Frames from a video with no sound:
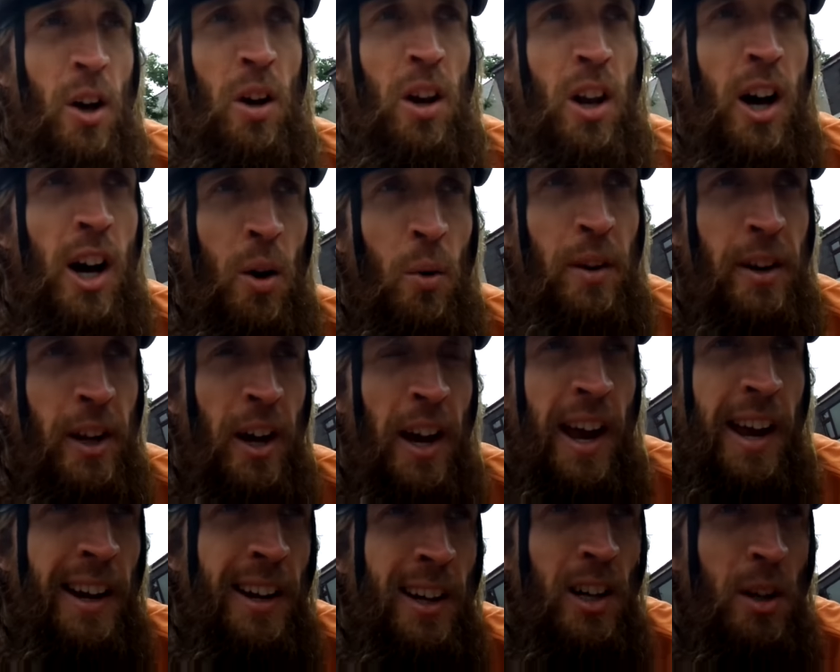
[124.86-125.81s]
go long without
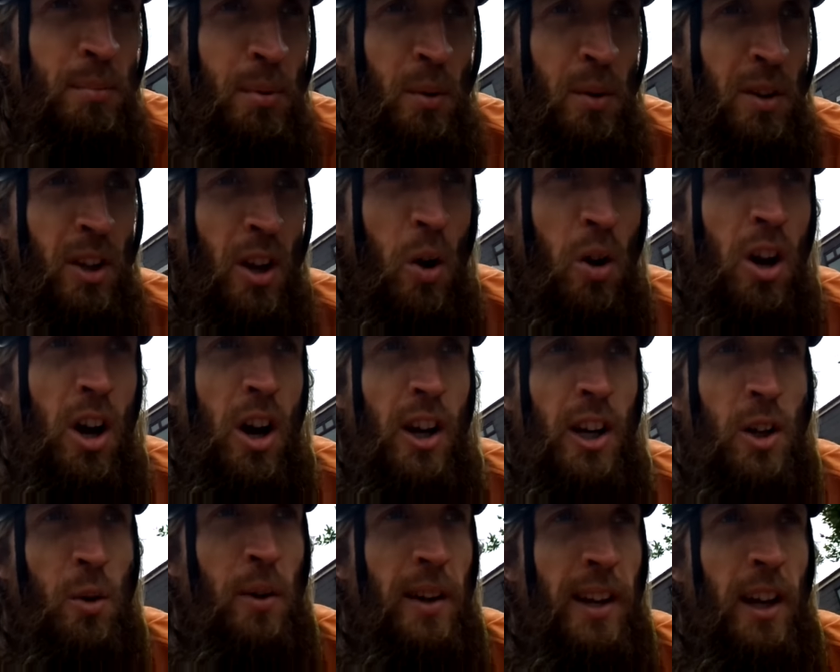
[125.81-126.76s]
air, but we can go
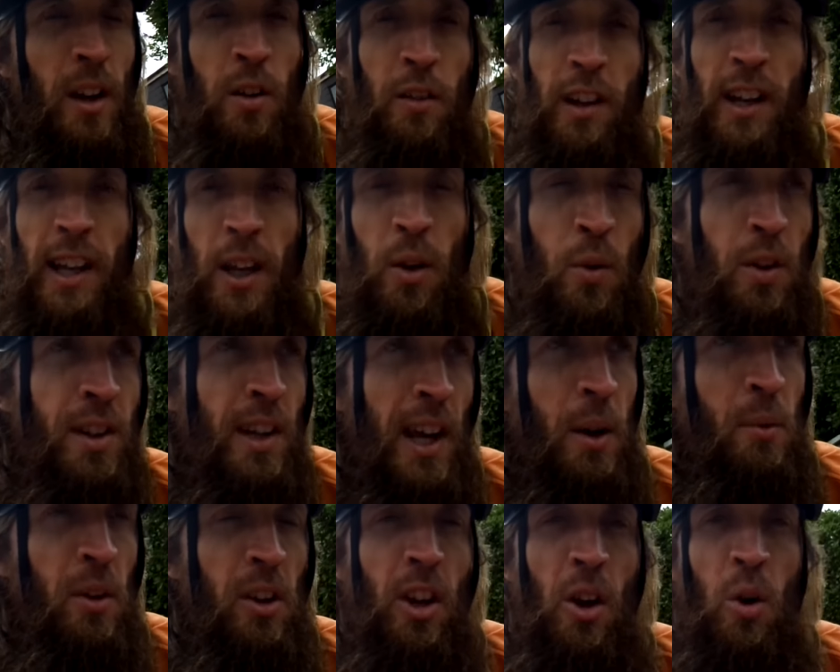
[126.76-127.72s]
longer without liquid,
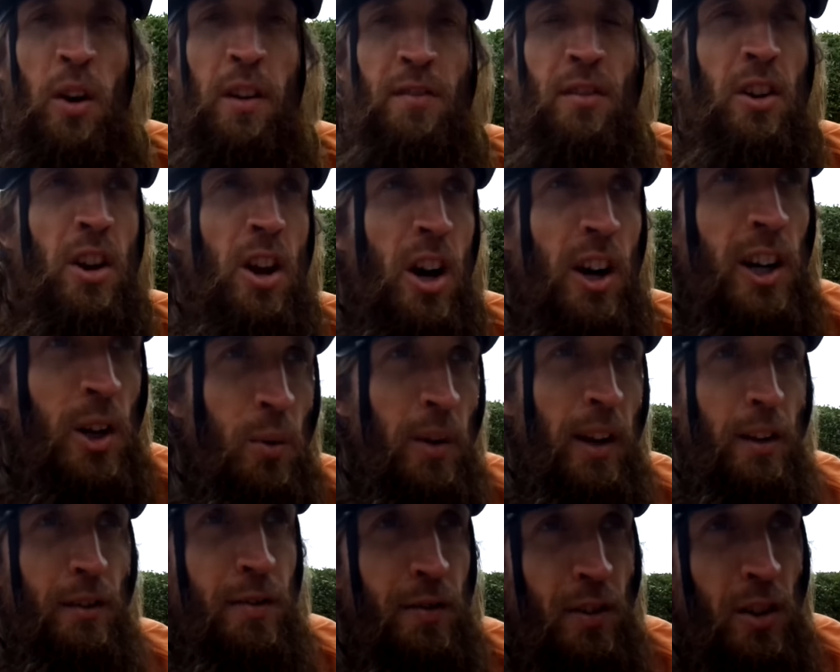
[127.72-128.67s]
and we can go even longer
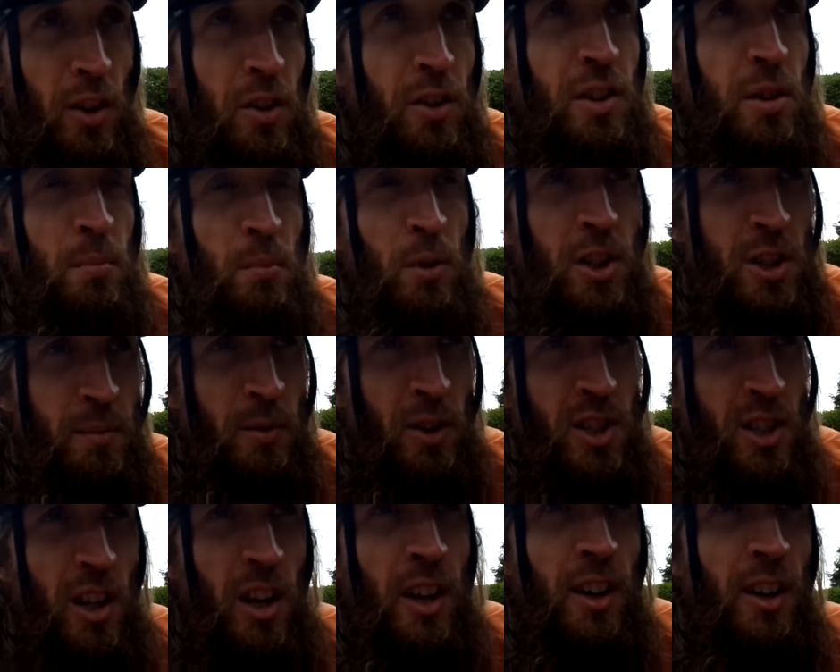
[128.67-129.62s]
without food, much,
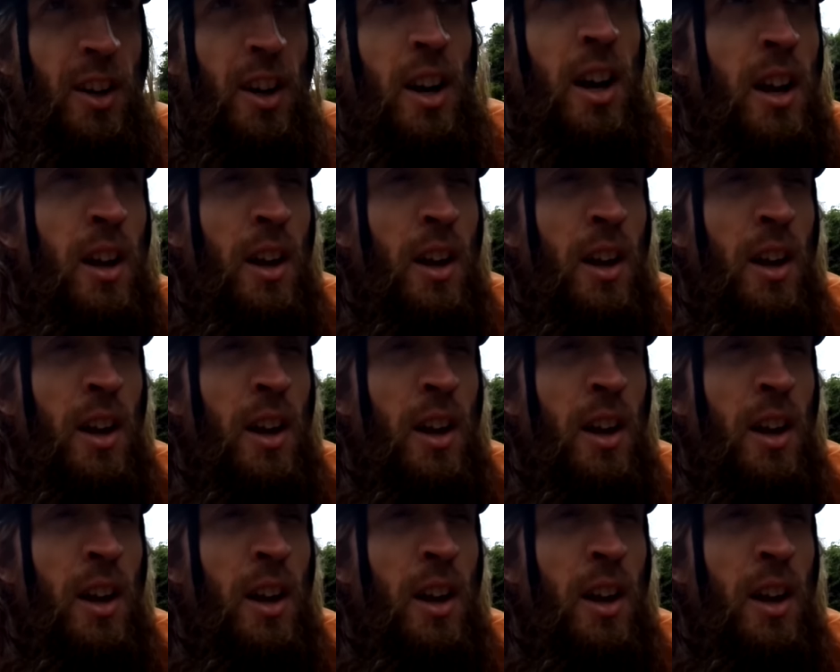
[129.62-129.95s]
much longer.